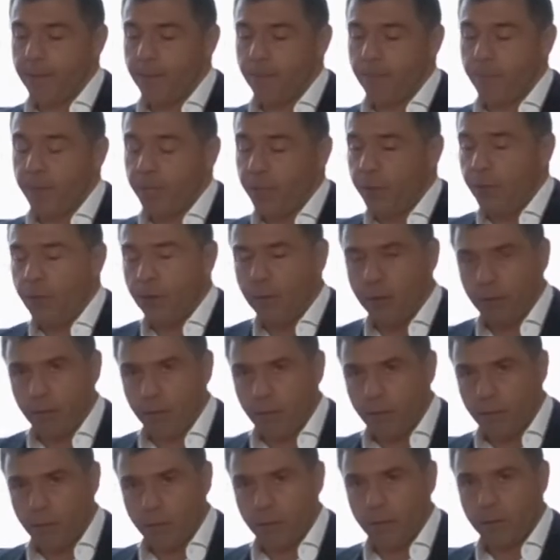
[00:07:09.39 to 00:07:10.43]

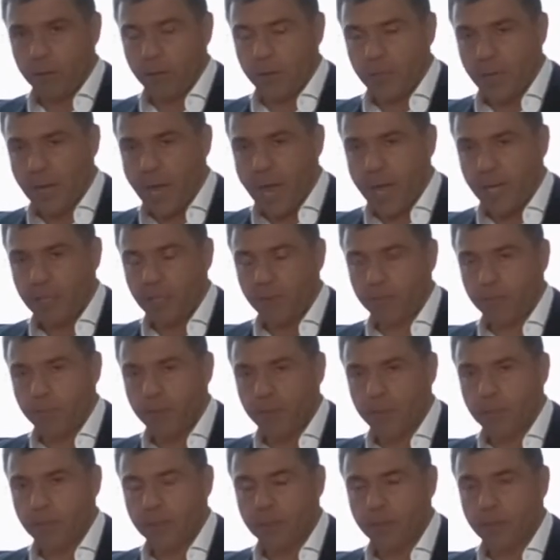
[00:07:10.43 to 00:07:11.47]
Beyond the
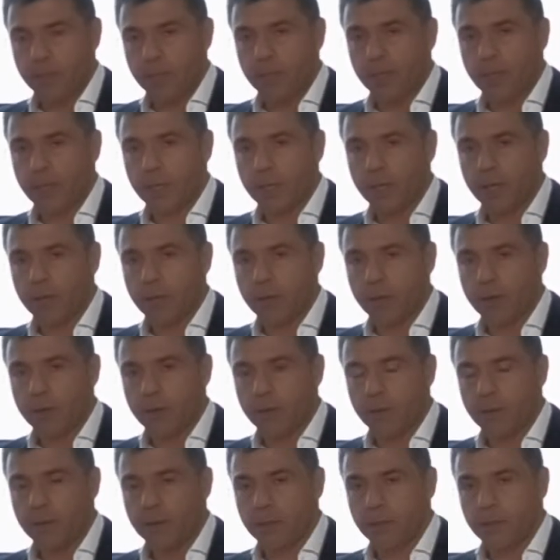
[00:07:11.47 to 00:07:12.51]
aspect, the
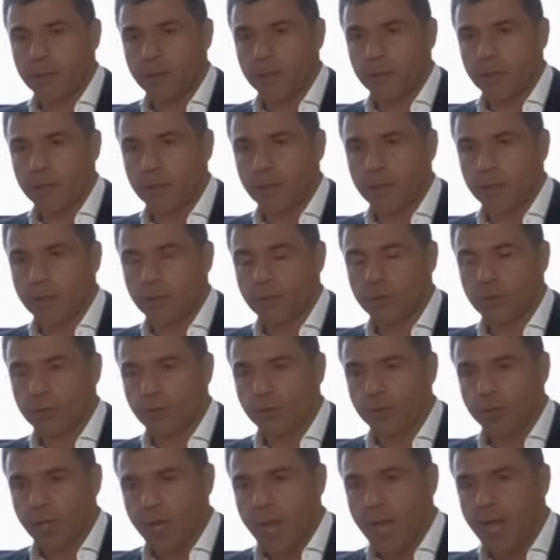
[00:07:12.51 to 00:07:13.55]

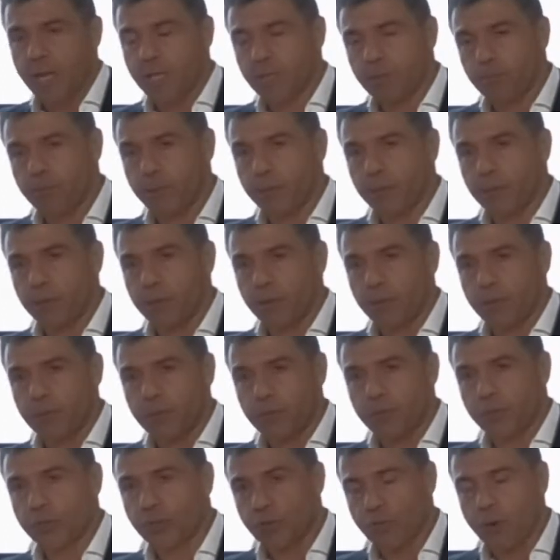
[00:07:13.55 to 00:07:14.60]
social aspect of
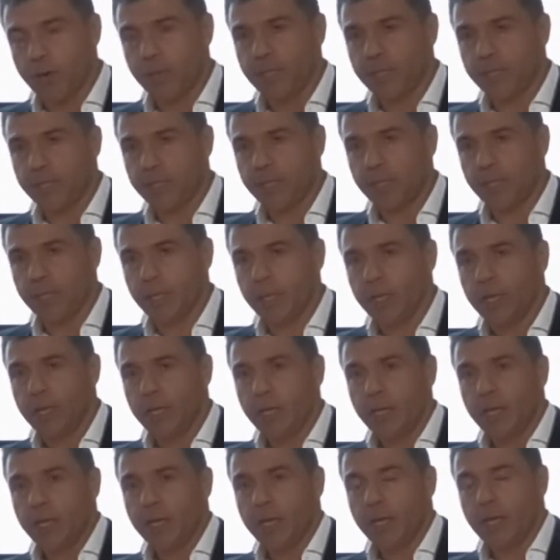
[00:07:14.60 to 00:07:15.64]
sexuality,
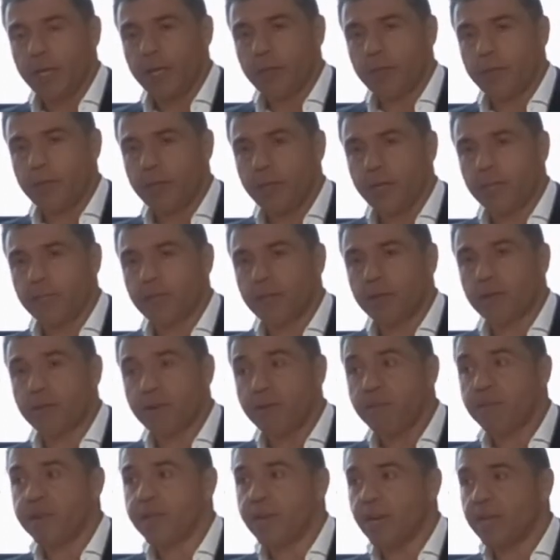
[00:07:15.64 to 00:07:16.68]
its
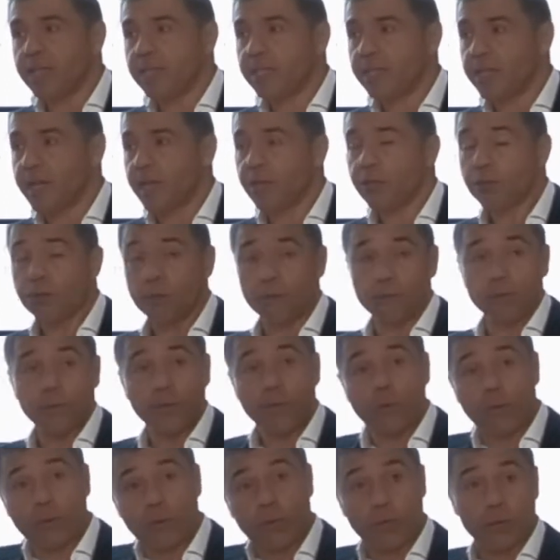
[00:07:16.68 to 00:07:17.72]
criminalization
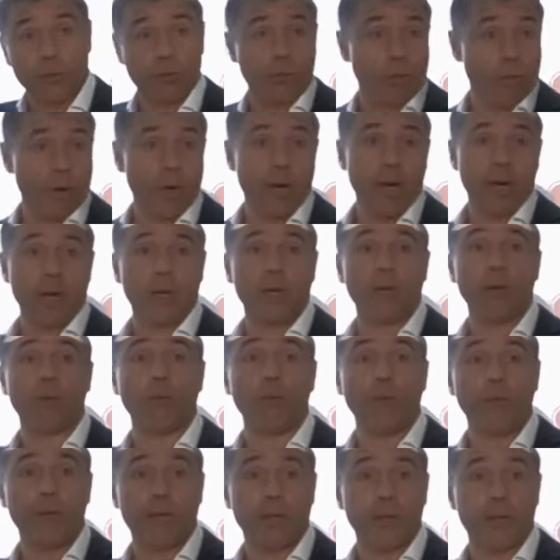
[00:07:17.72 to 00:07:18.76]
falls squarely
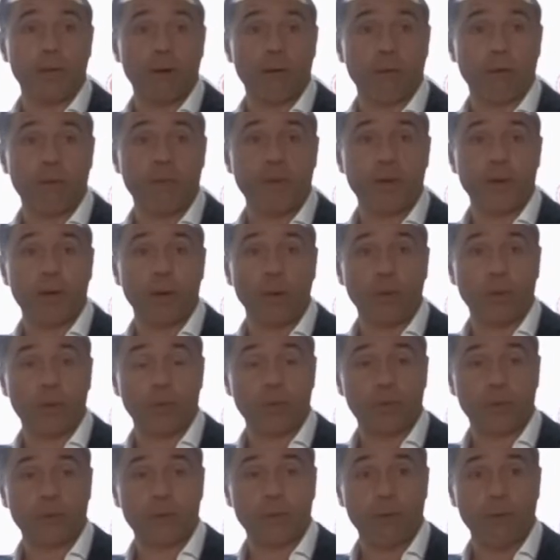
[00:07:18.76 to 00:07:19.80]
within the criminal
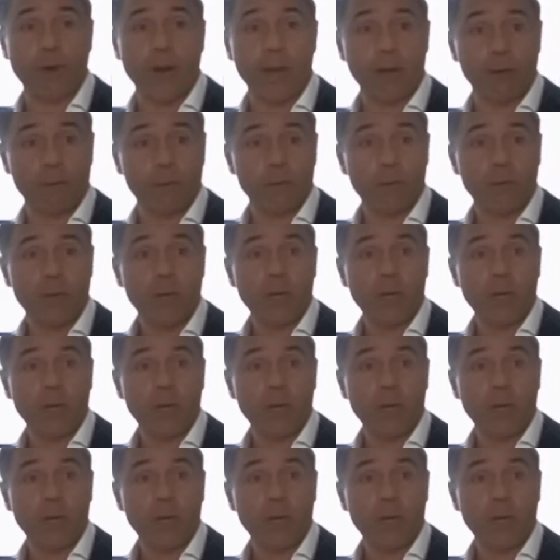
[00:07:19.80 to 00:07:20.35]
laws of the realm.